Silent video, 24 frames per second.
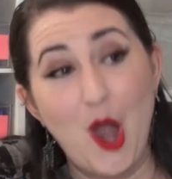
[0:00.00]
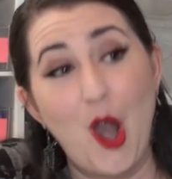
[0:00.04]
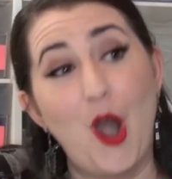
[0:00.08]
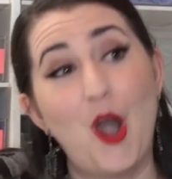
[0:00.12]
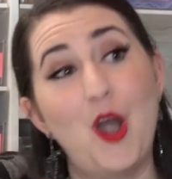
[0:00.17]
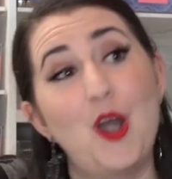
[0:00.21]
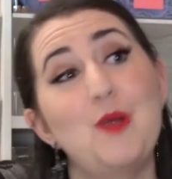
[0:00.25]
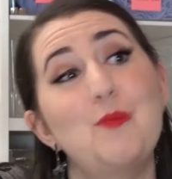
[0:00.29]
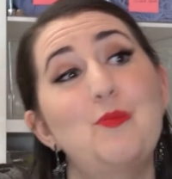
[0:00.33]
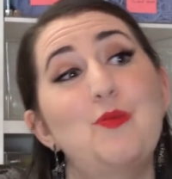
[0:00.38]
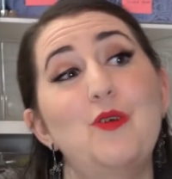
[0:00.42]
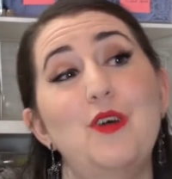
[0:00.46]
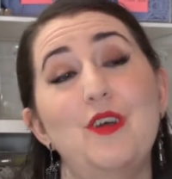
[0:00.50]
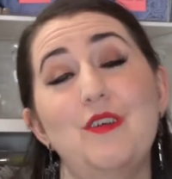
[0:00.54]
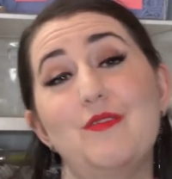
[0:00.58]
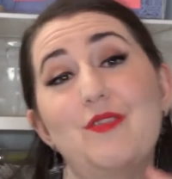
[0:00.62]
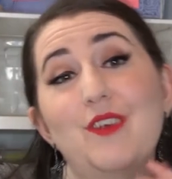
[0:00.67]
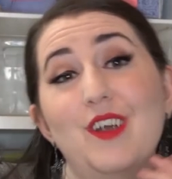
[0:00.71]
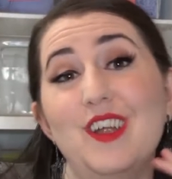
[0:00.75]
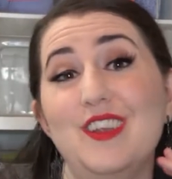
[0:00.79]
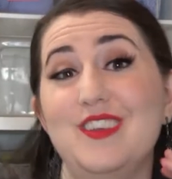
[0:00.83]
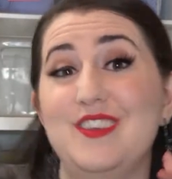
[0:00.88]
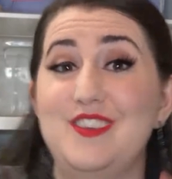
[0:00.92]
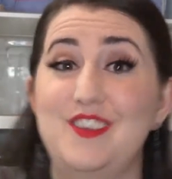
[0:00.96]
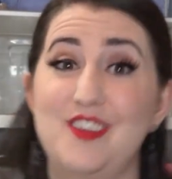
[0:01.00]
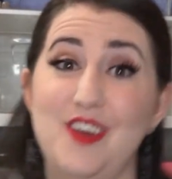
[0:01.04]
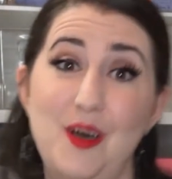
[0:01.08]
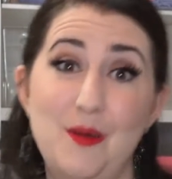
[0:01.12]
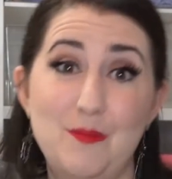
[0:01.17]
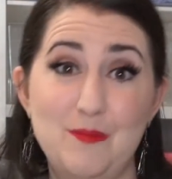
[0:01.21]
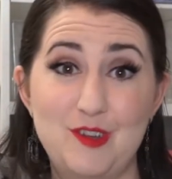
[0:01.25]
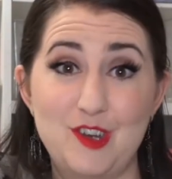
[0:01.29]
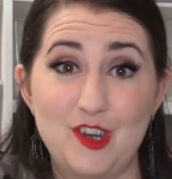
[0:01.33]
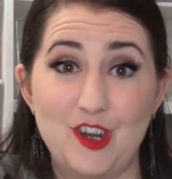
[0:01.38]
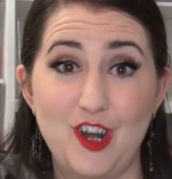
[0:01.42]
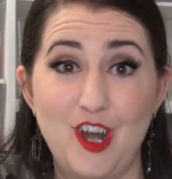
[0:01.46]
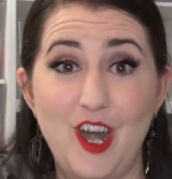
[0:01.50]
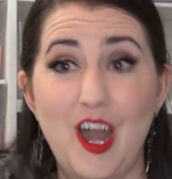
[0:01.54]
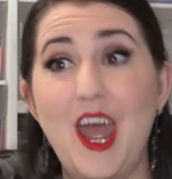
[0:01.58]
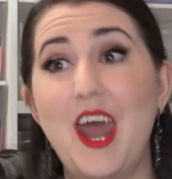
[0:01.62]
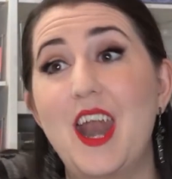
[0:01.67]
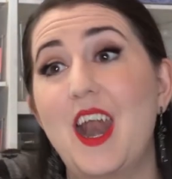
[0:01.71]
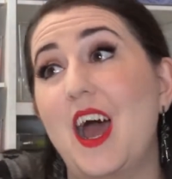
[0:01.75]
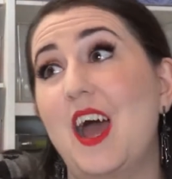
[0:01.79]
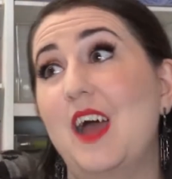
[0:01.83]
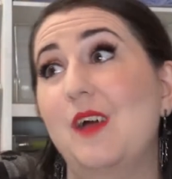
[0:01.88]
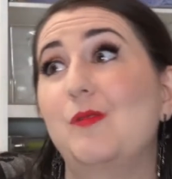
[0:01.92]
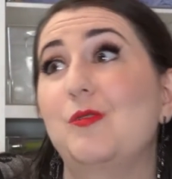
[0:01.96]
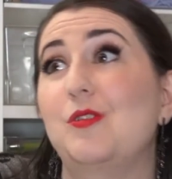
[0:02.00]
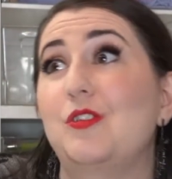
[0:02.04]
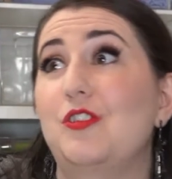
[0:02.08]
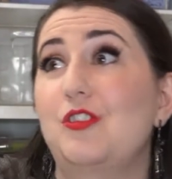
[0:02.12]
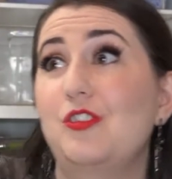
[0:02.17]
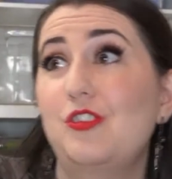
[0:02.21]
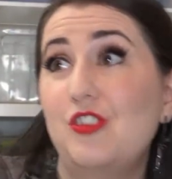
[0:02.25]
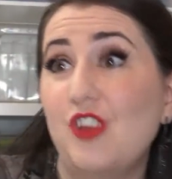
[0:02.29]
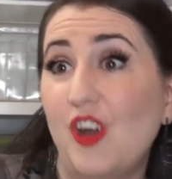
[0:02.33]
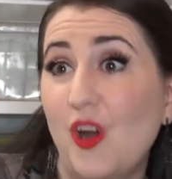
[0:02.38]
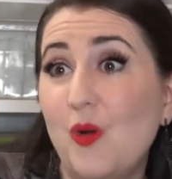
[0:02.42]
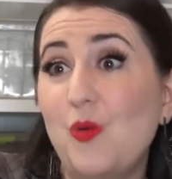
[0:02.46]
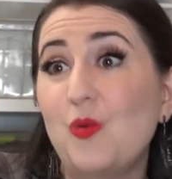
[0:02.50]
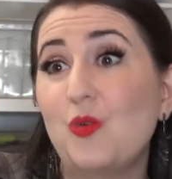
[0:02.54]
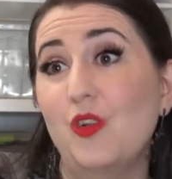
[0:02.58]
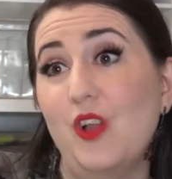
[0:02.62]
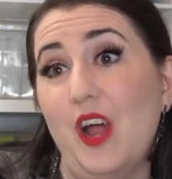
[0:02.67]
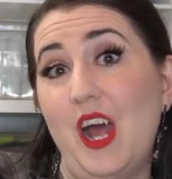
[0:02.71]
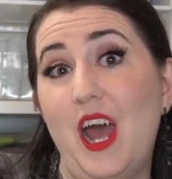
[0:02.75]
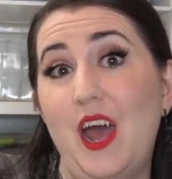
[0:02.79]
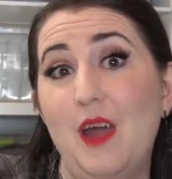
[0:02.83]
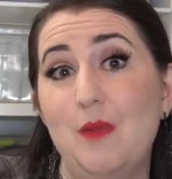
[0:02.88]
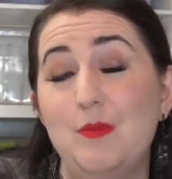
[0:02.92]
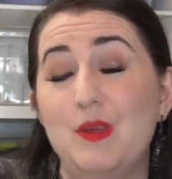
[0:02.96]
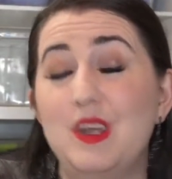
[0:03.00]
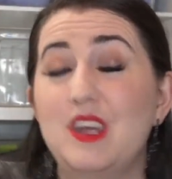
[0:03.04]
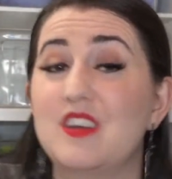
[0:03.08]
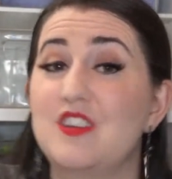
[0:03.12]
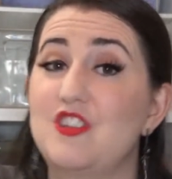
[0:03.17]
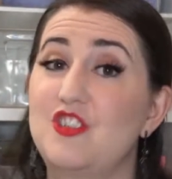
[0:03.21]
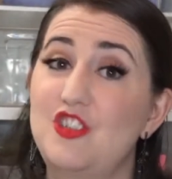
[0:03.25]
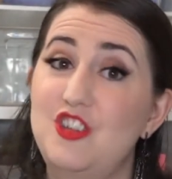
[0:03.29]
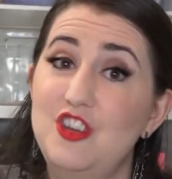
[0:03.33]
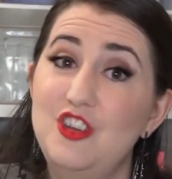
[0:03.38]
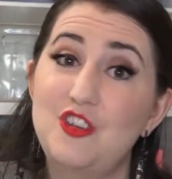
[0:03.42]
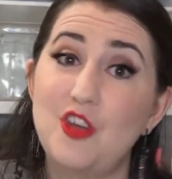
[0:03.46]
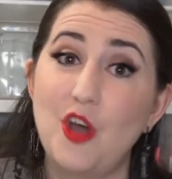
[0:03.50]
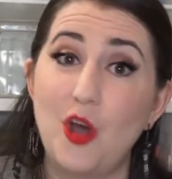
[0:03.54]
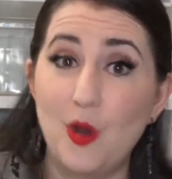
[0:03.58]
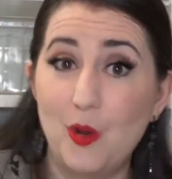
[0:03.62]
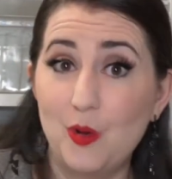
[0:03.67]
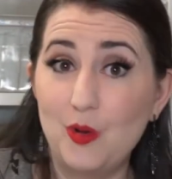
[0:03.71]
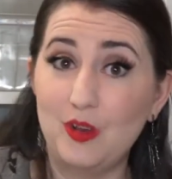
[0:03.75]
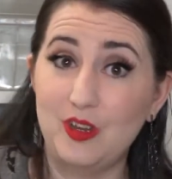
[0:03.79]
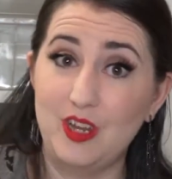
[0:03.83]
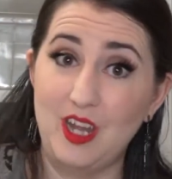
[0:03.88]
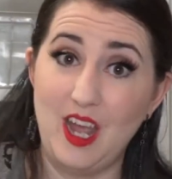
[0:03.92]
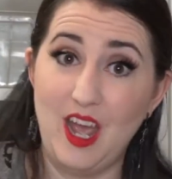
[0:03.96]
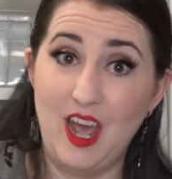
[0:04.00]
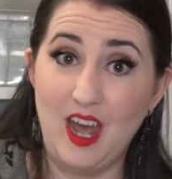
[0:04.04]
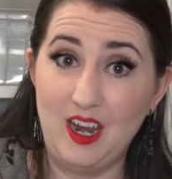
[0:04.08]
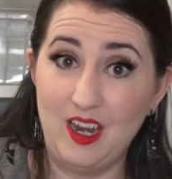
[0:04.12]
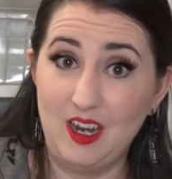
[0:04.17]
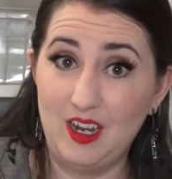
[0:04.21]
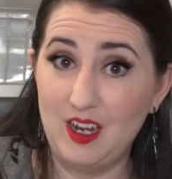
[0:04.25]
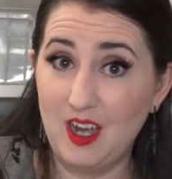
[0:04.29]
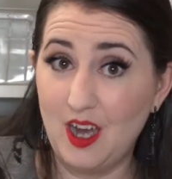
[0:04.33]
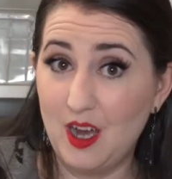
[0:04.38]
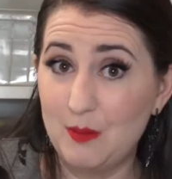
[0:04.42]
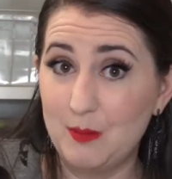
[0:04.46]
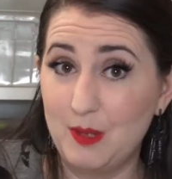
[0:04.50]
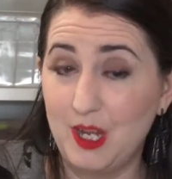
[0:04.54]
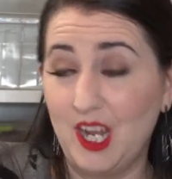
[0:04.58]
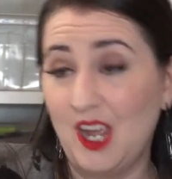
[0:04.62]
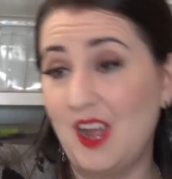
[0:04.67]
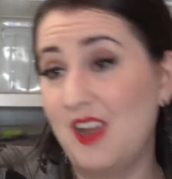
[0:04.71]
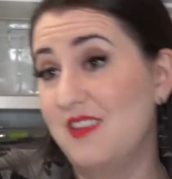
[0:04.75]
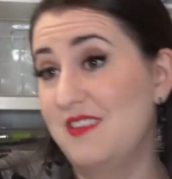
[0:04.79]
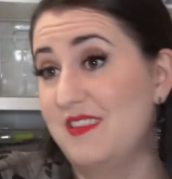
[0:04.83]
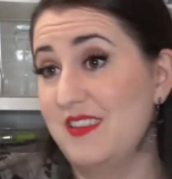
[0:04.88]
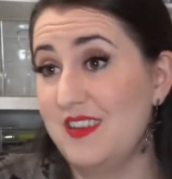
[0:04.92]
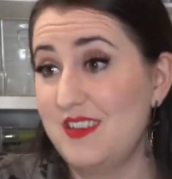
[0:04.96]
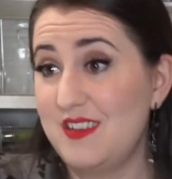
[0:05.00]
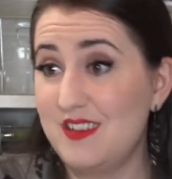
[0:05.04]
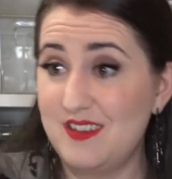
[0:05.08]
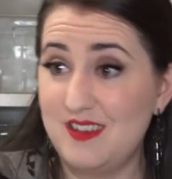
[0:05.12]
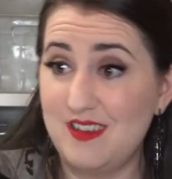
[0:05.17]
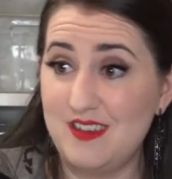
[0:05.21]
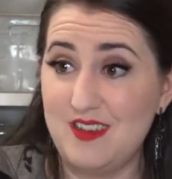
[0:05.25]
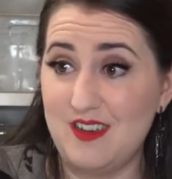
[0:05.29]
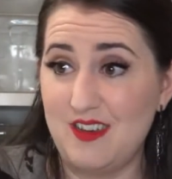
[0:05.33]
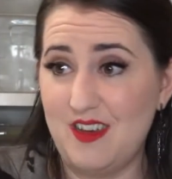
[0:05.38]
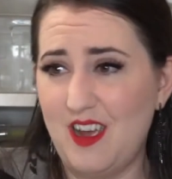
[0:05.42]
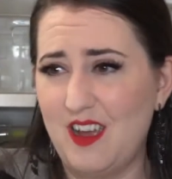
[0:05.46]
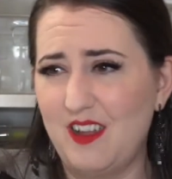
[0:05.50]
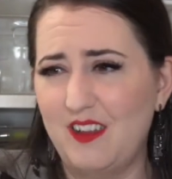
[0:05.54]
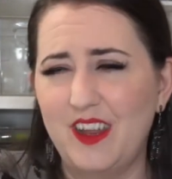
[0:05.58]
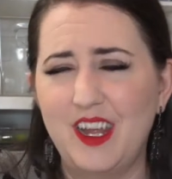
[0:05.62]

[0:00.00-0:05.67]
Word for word: Her boyfriend dumped her, and I was so glad because she totally had it coming. And da da da da da.